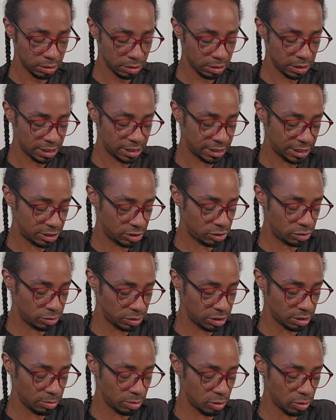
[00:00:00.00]
let's get you
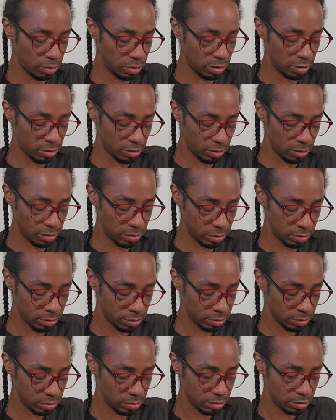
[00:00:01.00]
some oracle
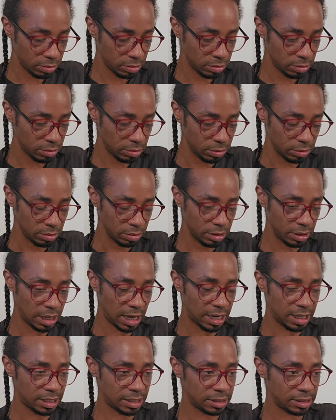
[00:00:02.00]

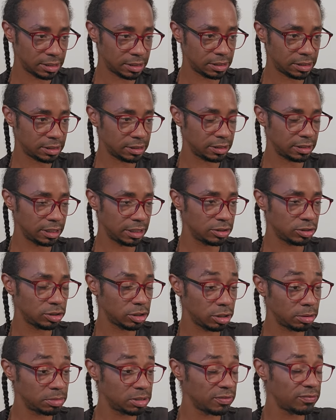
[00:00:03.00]
guidance in
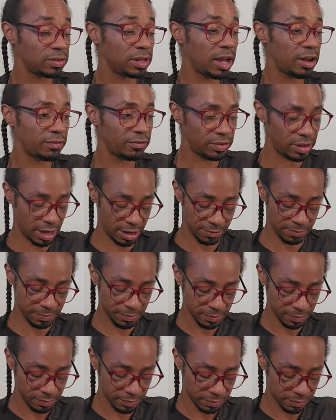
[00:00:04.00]
terms of love, then
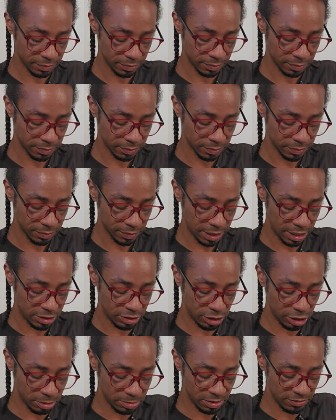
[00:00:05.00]
in
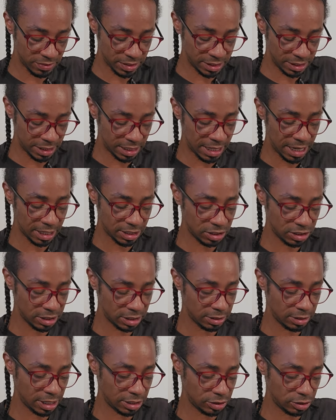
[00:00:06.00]
terms of this
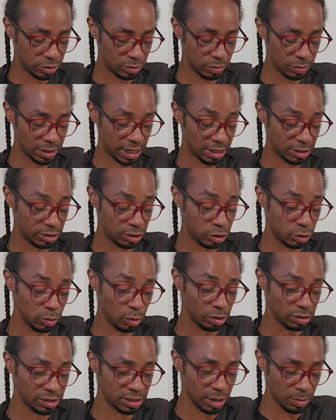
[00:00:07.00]
connection that you that you
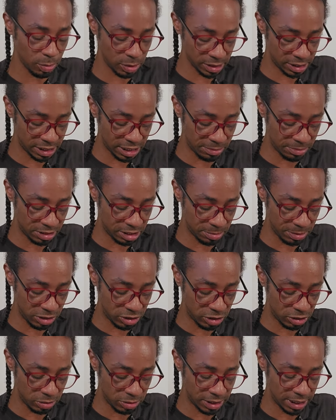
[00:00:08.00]
or someone seems to be
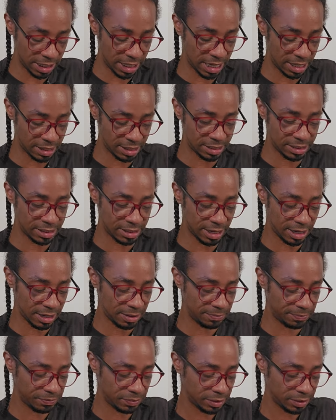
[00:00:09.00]
choosing at this time.